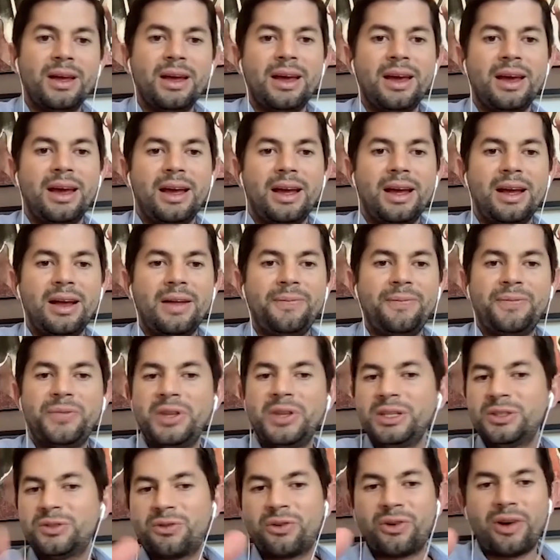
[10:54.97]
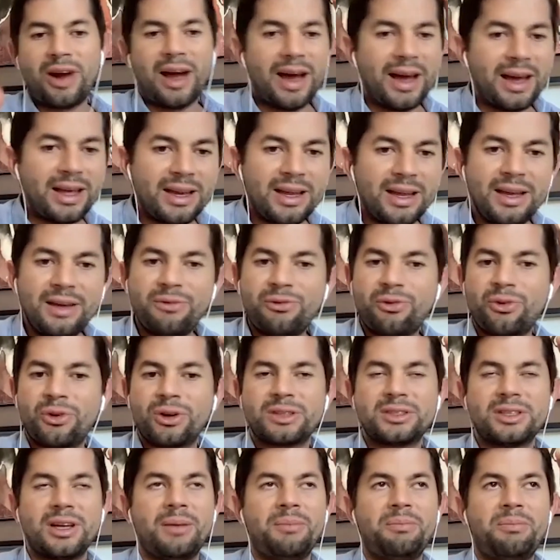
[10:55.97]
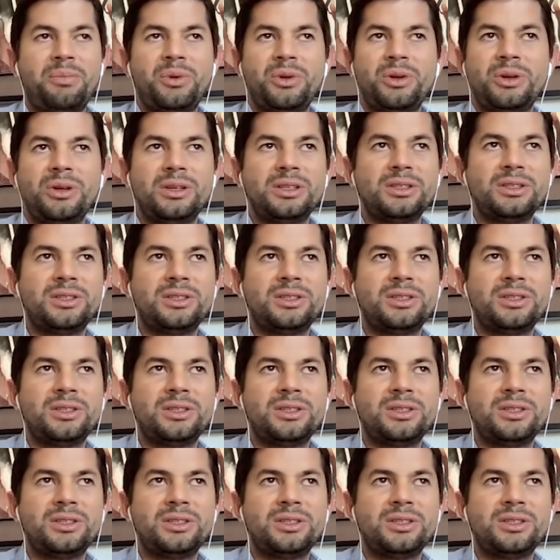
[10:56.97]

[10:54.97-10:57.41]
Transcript: This variety, for example,